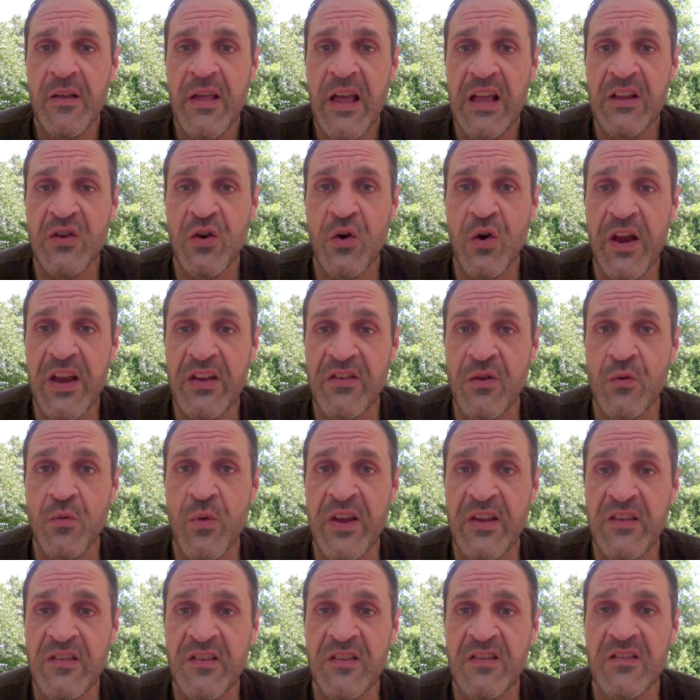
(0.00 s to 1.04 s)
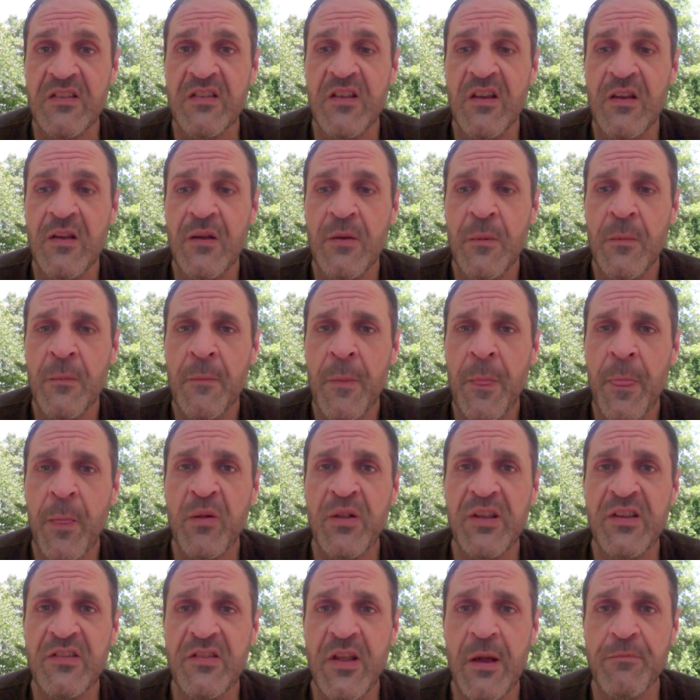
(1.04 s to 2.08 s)
That's crazy and racist.
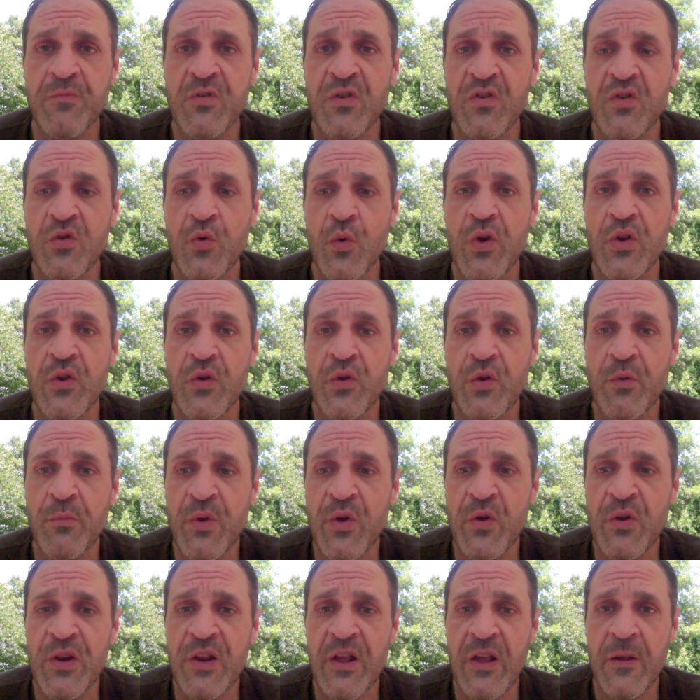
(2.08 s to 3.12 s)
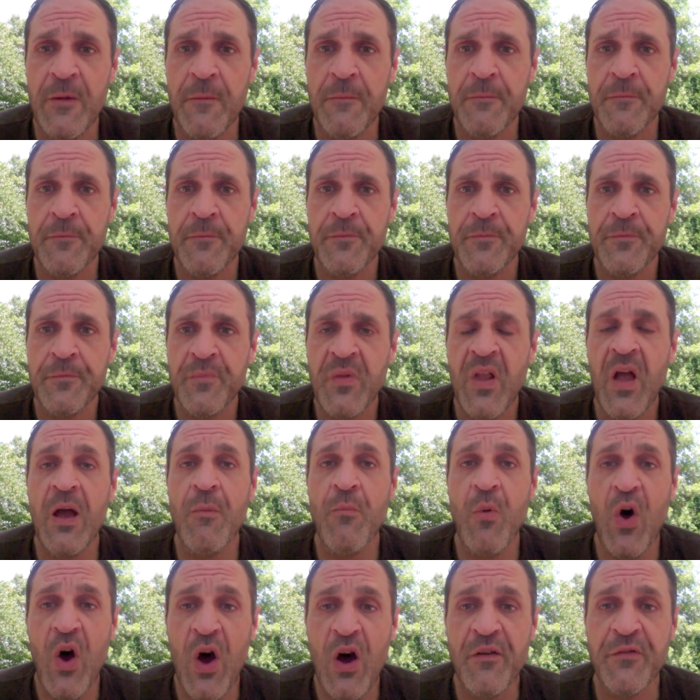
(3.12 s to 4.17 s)
Please stop destroying your community.
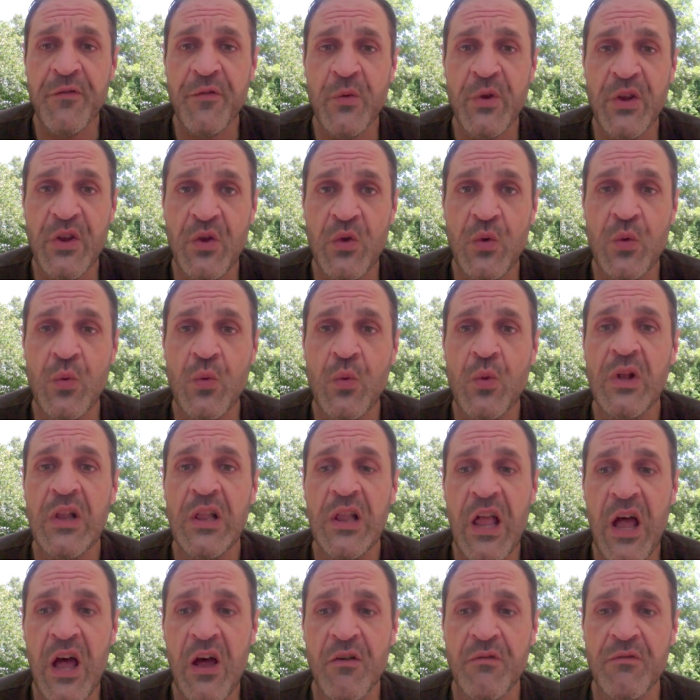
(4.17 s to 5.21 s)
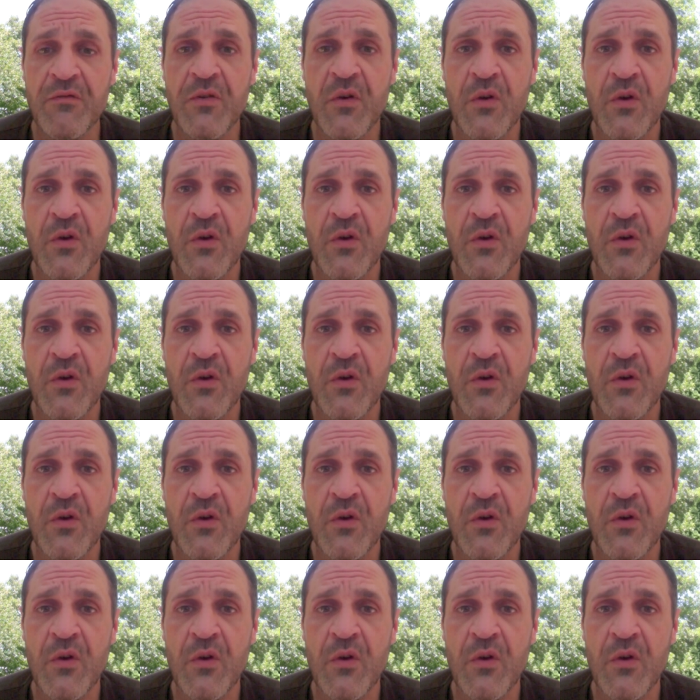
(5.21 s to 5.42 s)
I'm offering you love